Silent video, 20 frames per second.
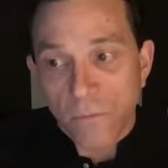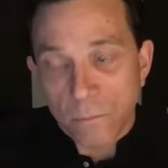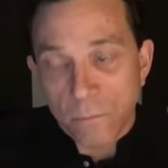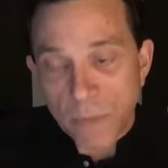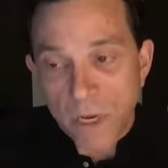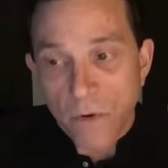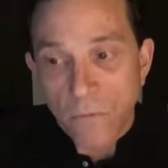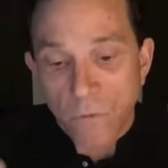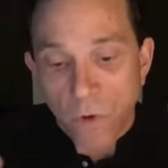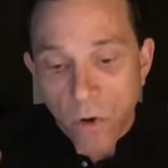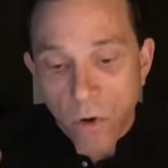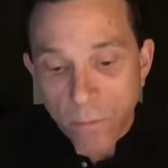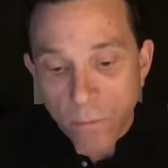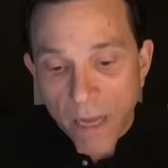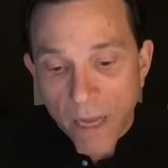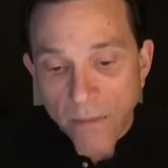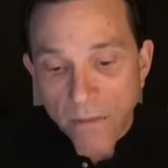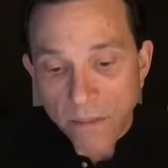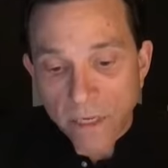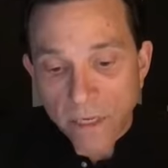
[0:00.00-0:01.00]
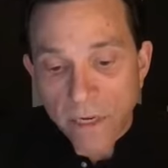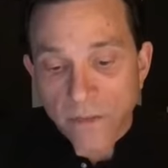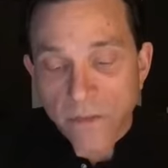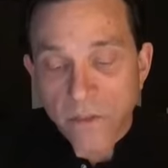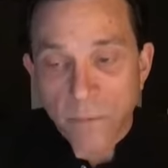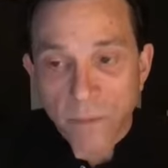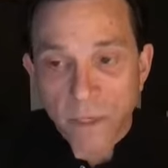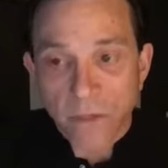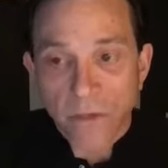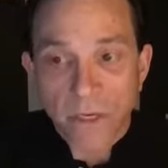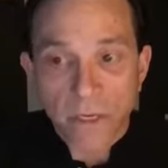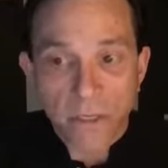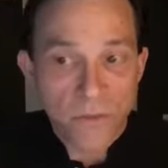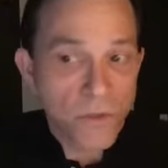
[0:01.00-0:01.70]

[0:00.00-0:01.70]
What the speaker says: be robust in its ability